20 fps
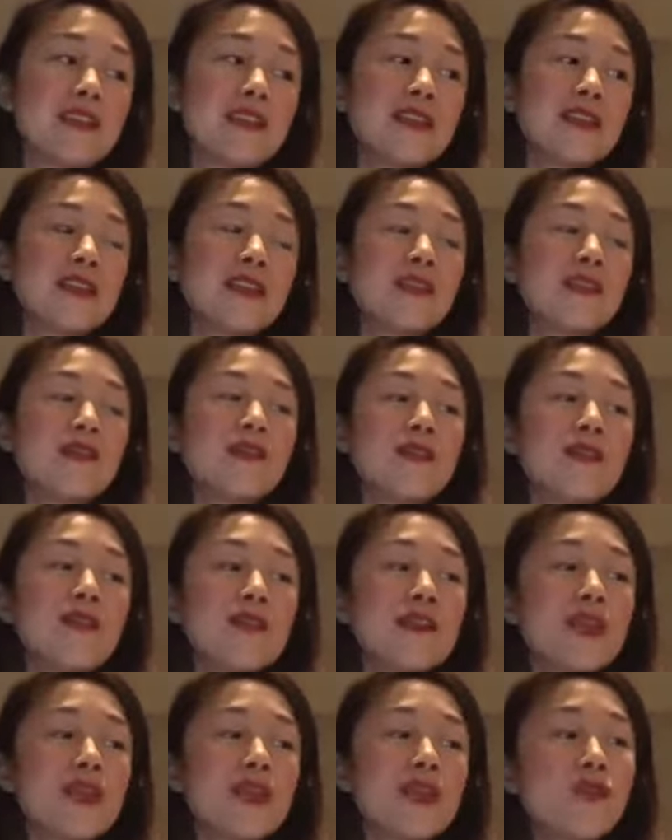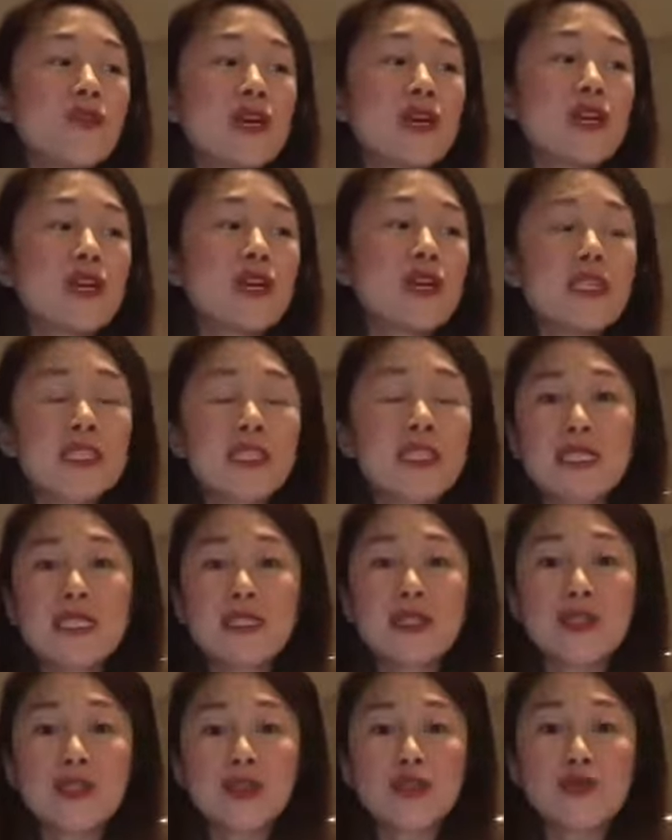Now feeling and resting into
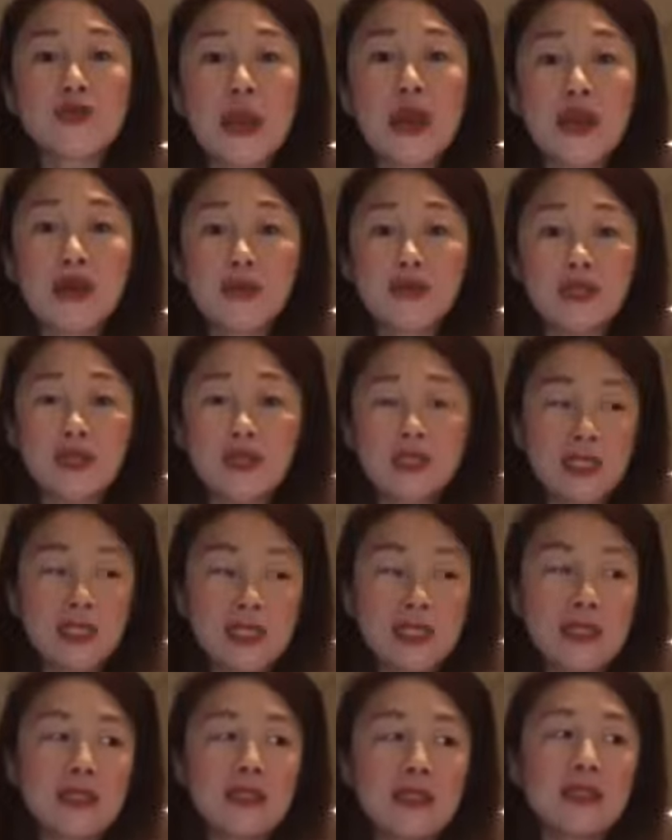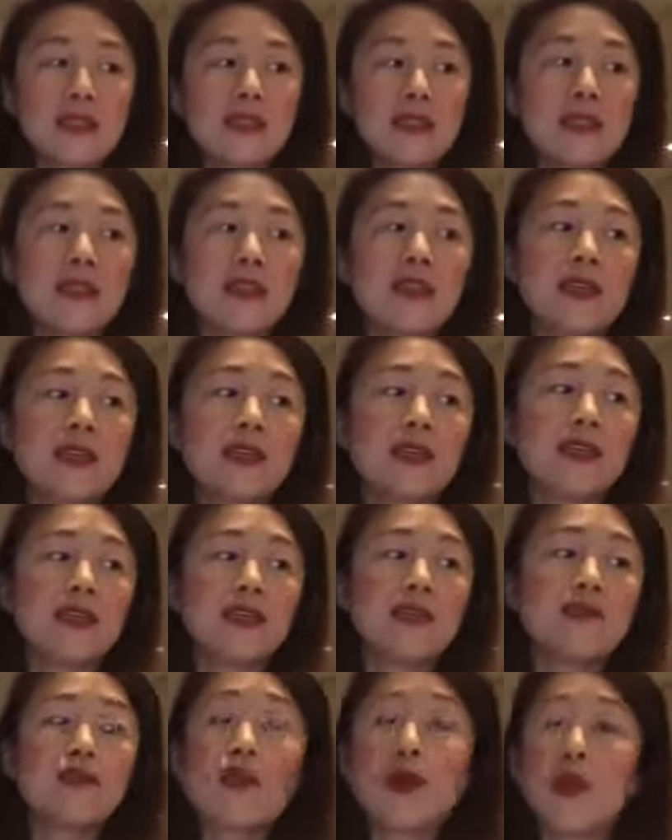this grounded sense of
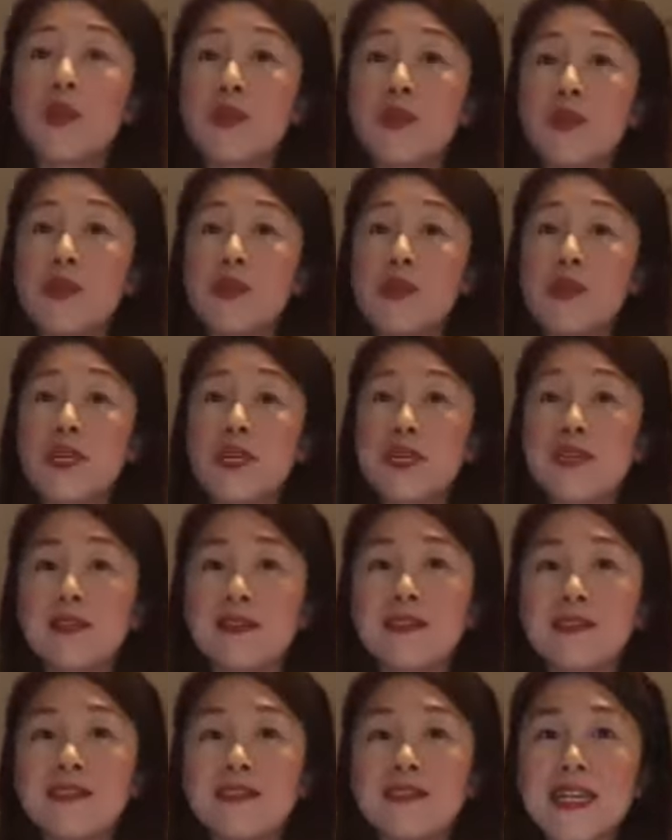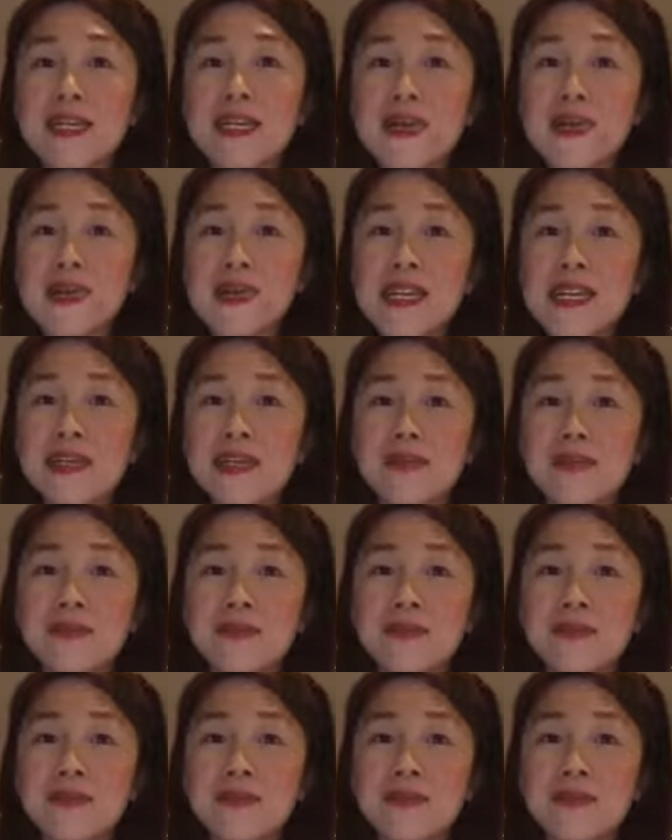well-being and being.